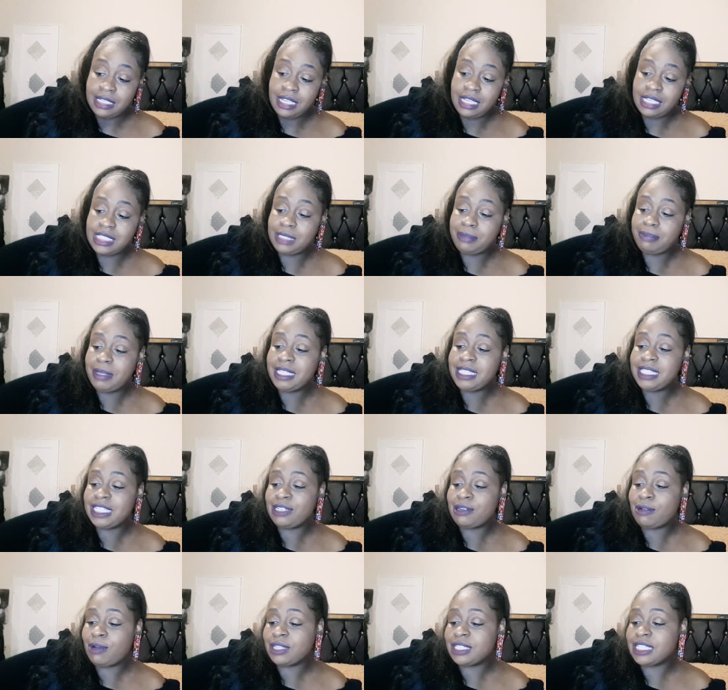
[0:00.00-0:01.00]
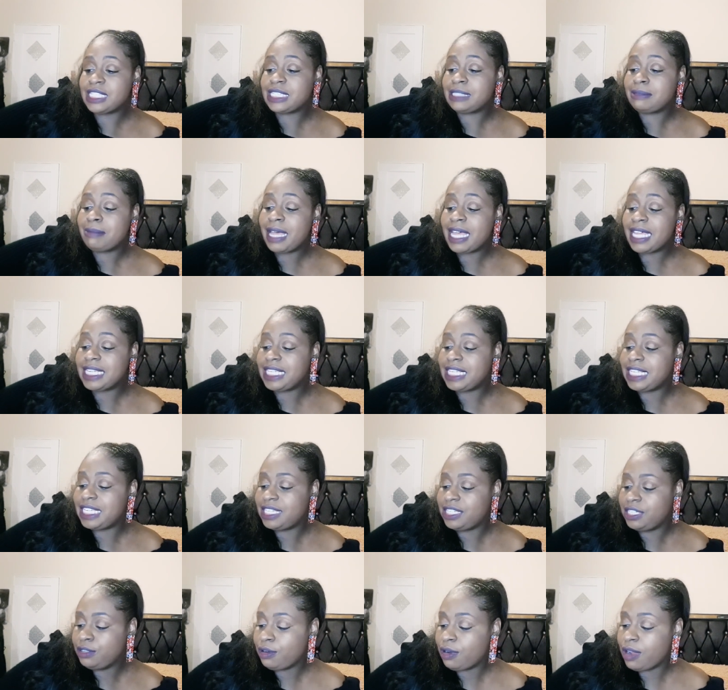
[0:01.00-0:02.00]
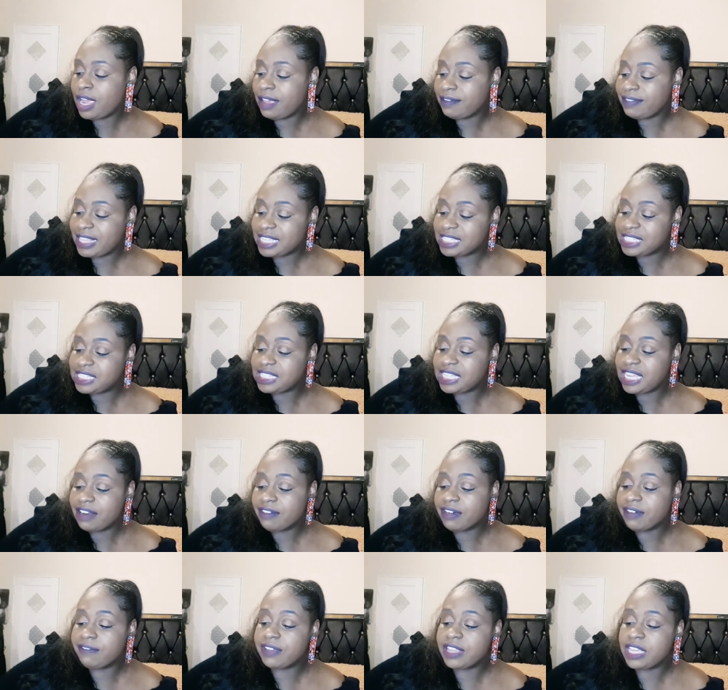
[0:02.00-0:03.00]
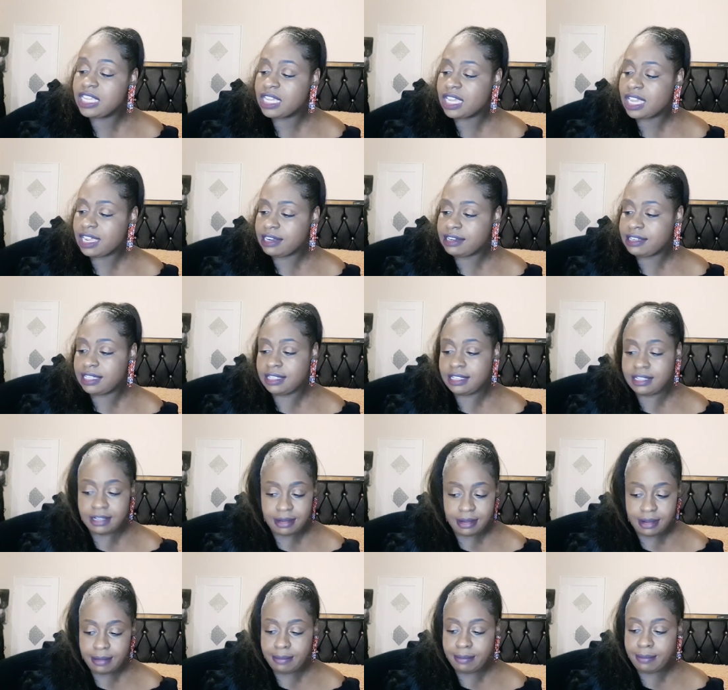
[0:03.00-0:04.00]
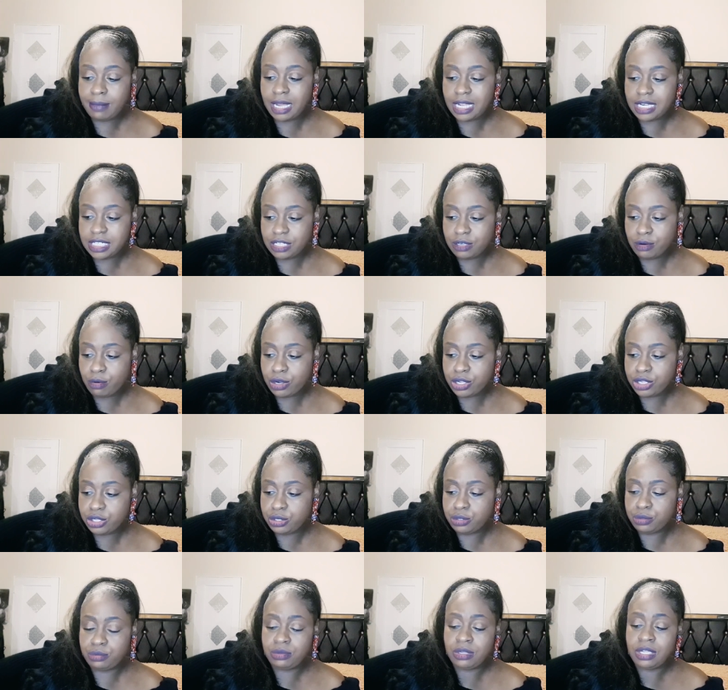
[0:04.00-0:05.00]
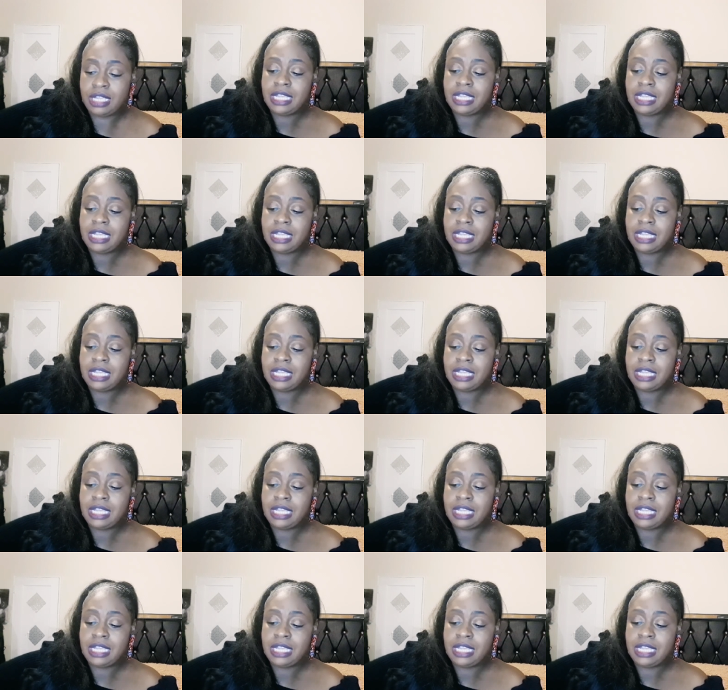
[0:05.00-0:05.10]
spending all this money, you don't have that CeraVe, honey, money on you,